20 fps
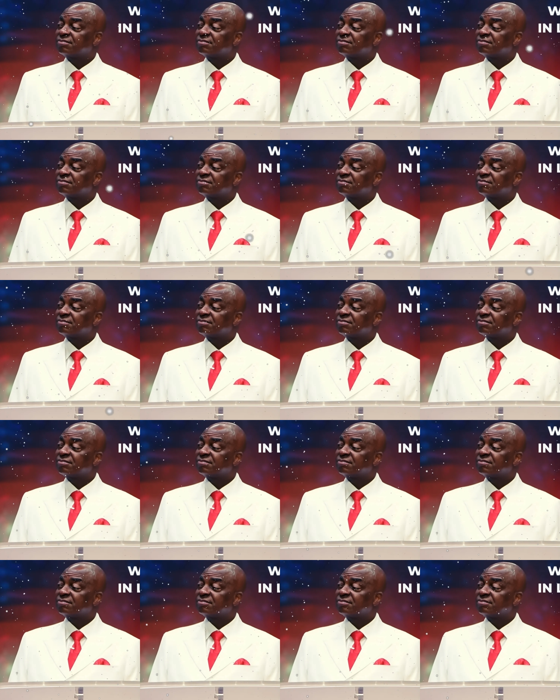Be focused as
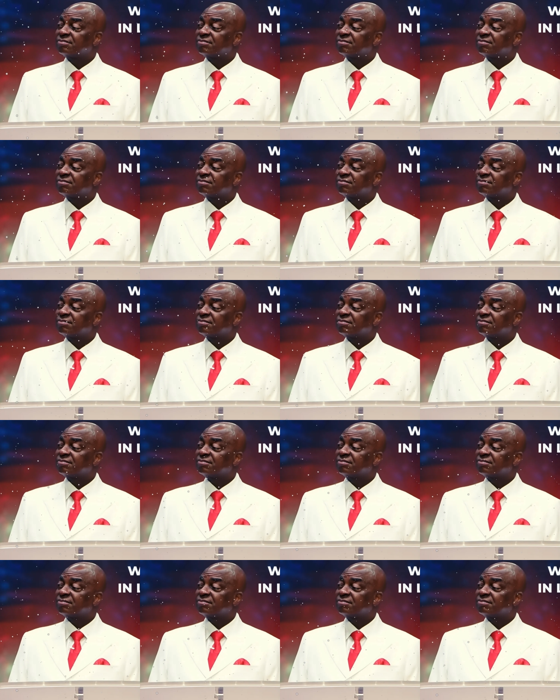he's focused.
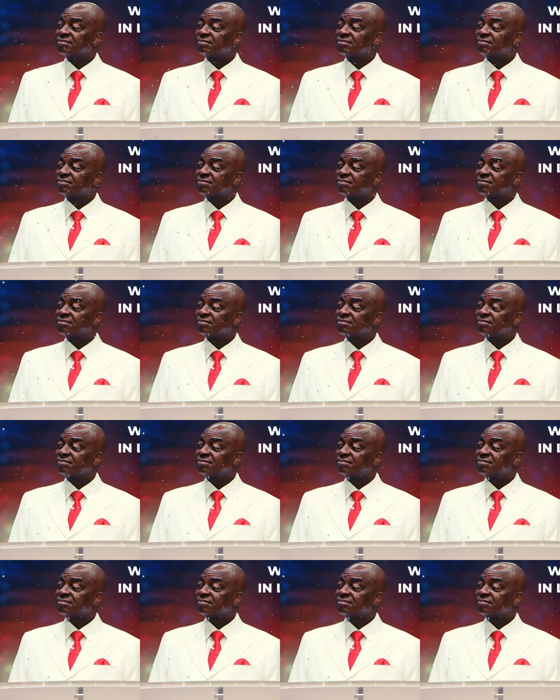You'll be equally lucky.